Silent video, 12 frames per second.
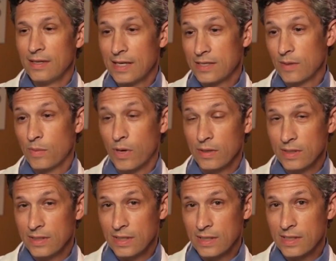That's the part
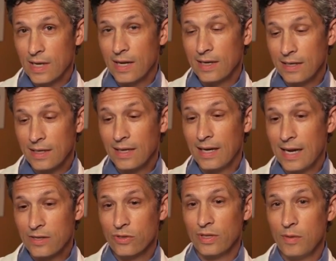that's exciting. It can
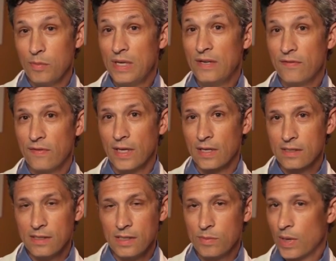actually be
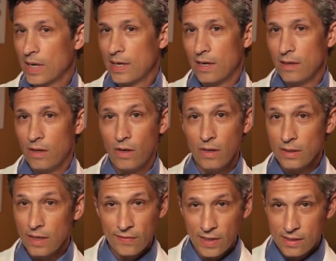fixed despite how long
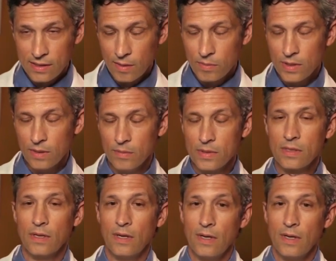they've had symptoms.